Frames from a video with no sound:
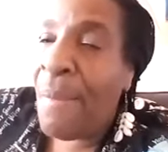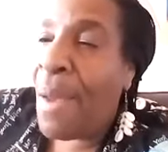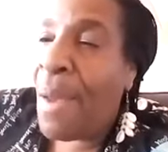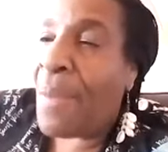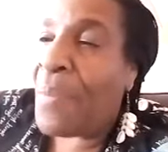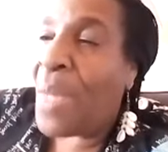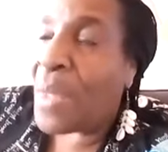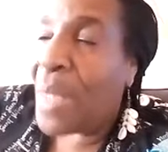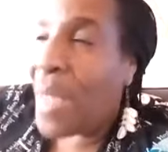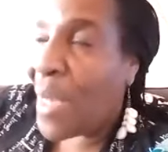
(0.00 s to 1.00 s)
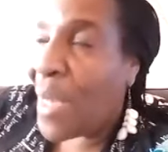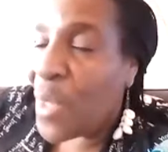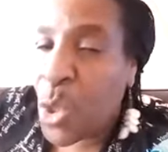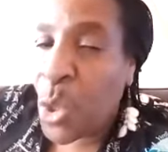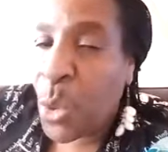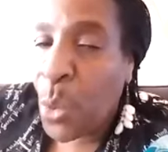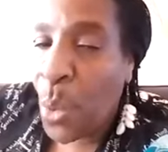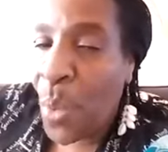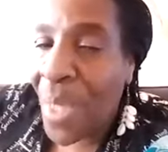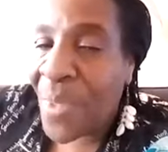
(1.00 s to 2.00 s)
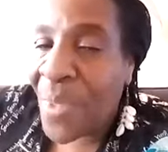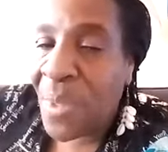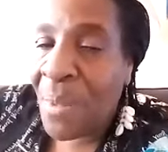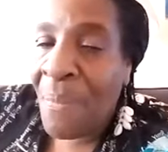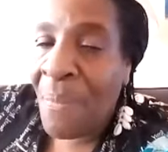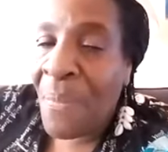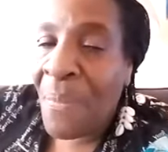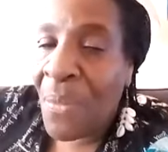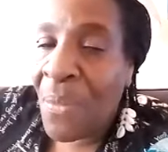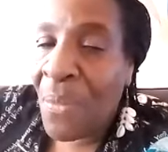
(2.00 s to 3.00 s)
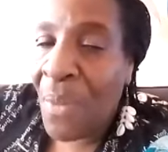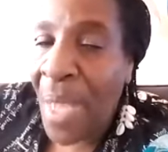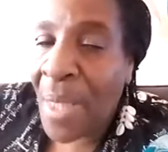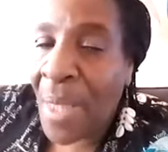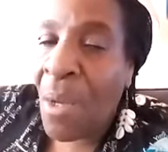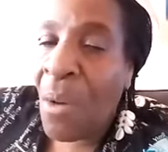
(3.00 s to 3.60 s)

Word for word: Um, Dr. Narciso Torres, right?